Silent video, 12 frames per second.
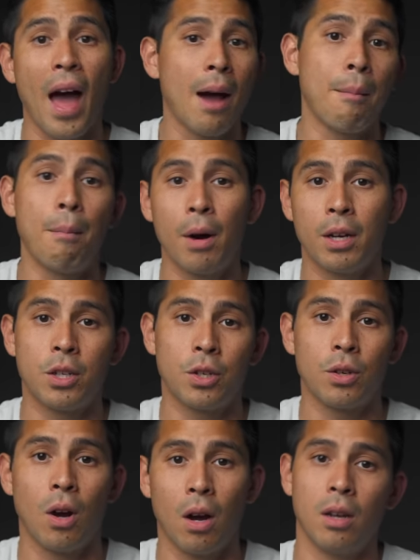that
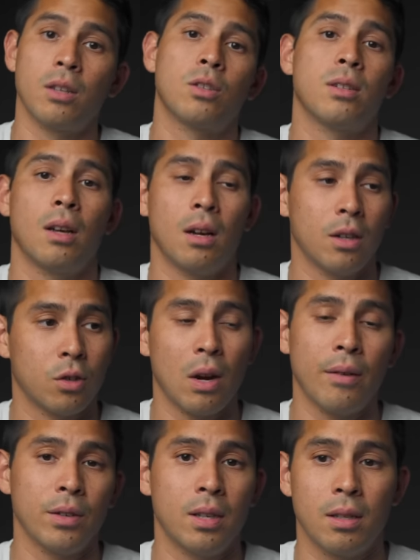much on a
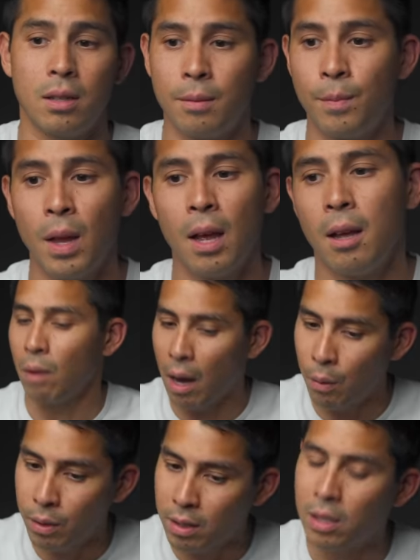travel system,
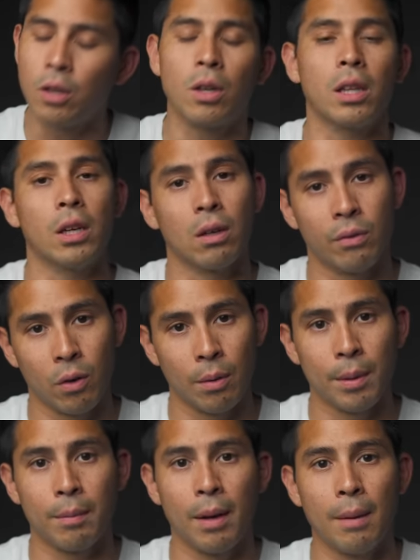I would steer clear of
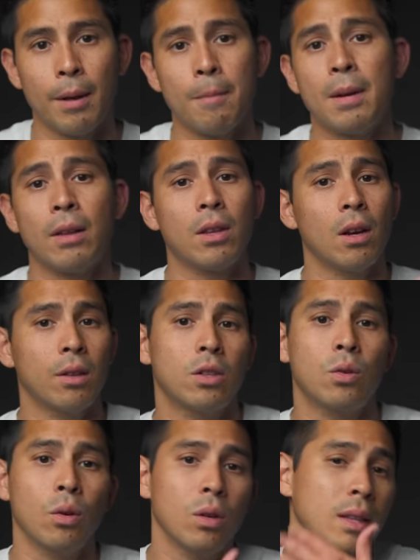Orbit Baby. Now, the other
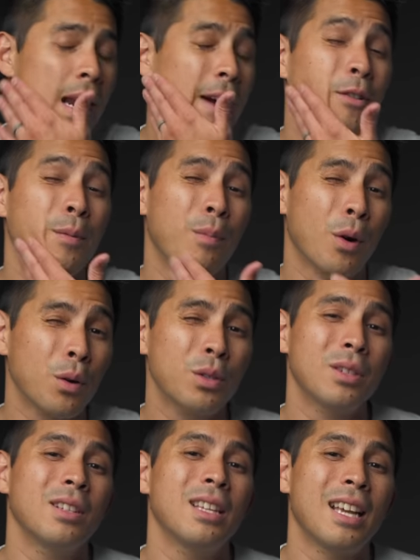stroller that I would
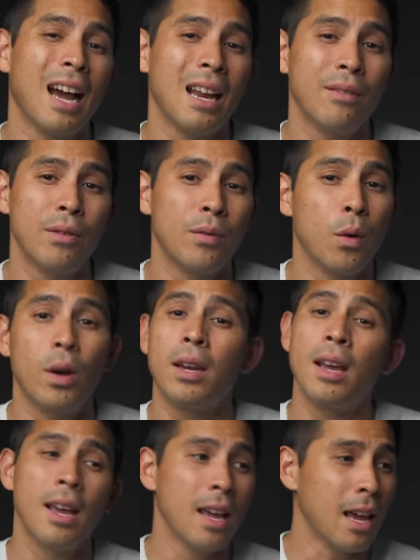personally kind of
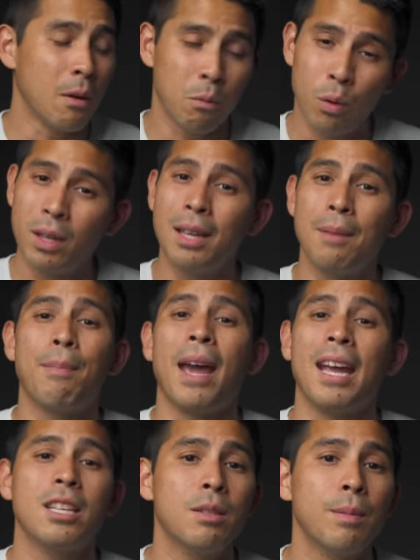avoid, it really
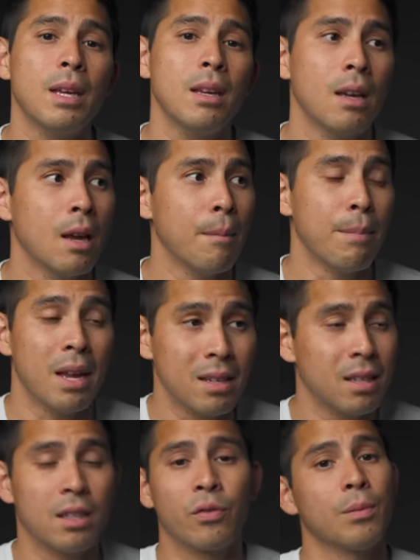pains me because
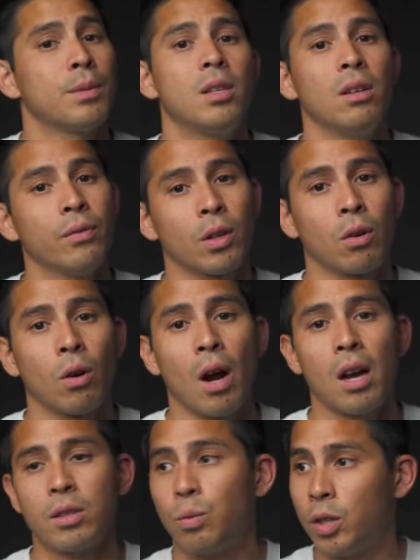it's from Silver
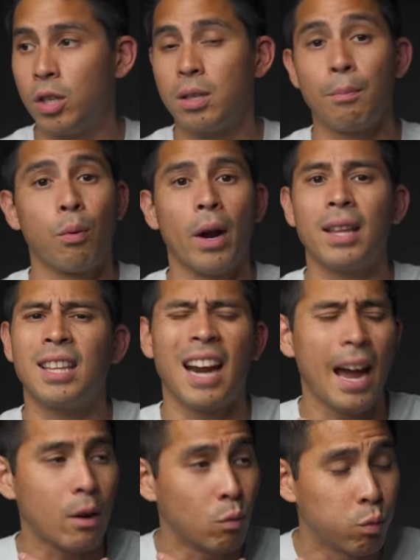Cross, which is a brand that
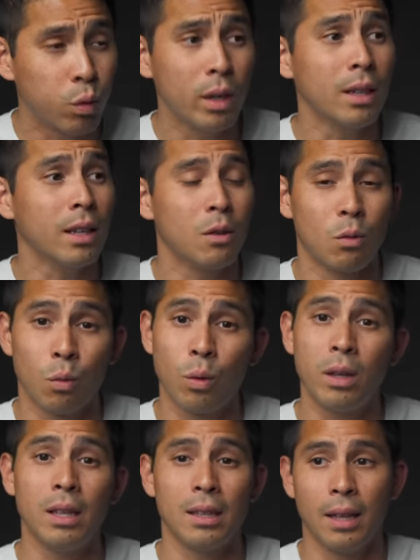I really,
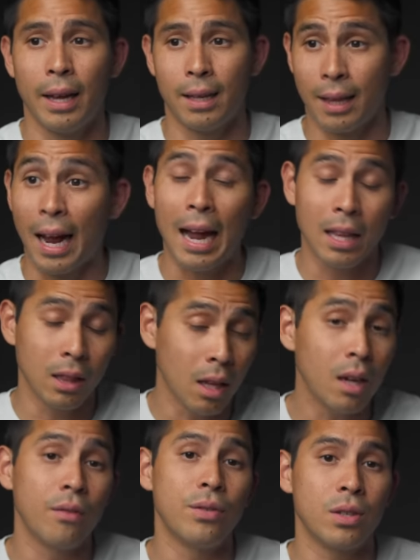really like. Like, I
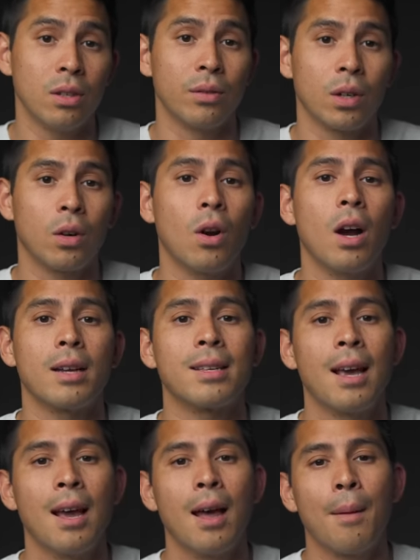love Silver Cross,
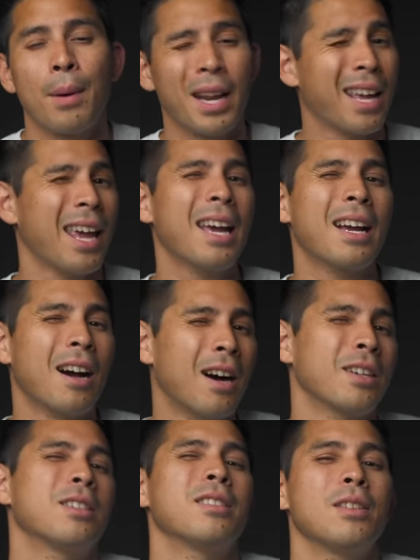but I can't
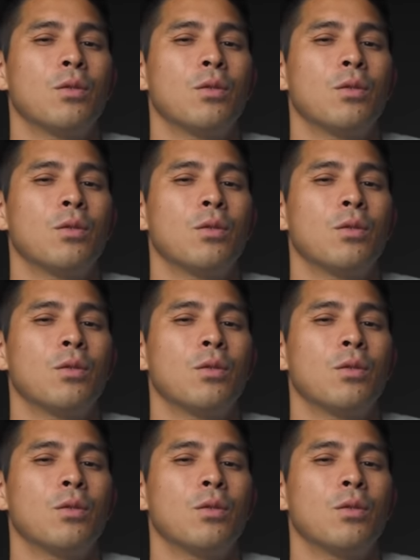consciously